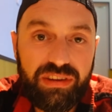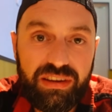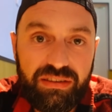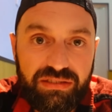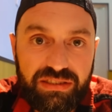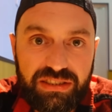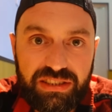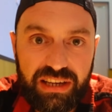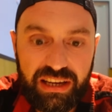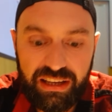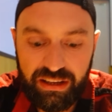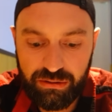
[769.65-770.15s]
even
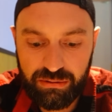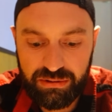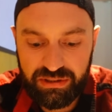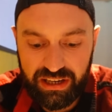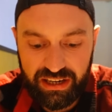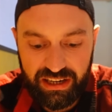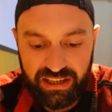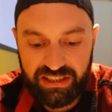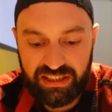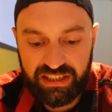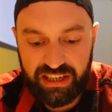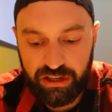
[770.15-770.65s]
say there was
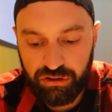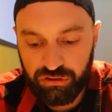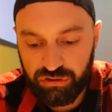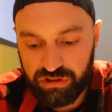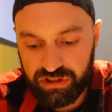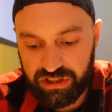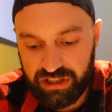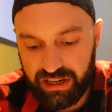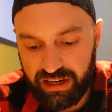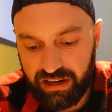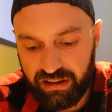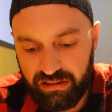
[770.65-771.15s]
any
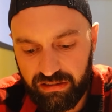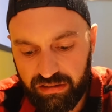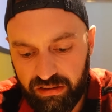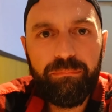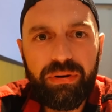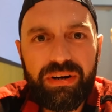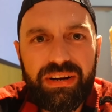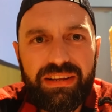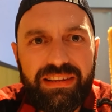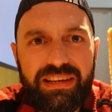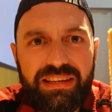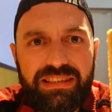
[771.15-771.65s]
citrus in it,
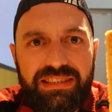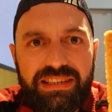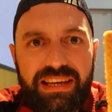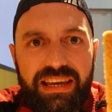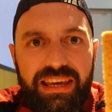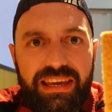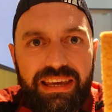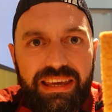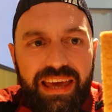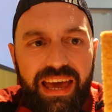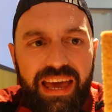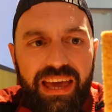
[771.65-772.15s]
but it did say
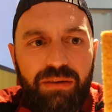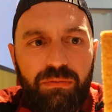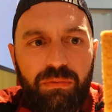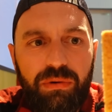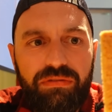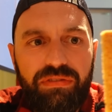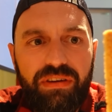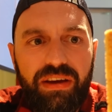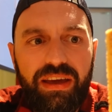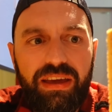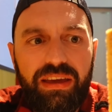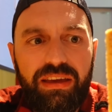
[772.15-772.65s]
it came
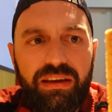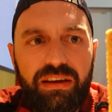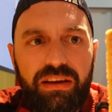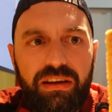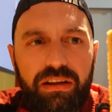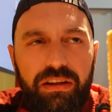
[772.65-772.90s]
with a